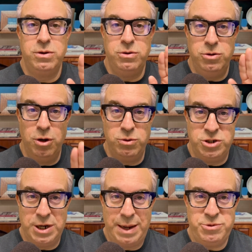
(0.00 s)
no
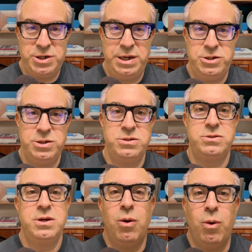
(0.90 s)
job
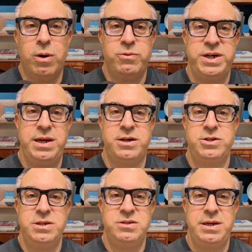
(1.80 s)
changes or
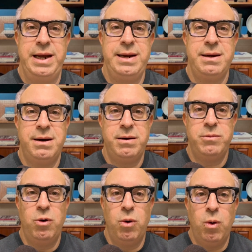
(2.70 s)
reductions in
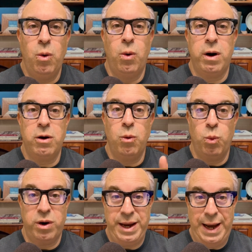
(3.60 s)
income or
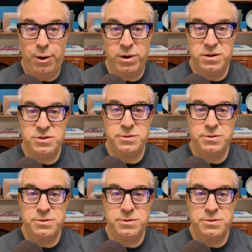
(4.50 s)
work hours.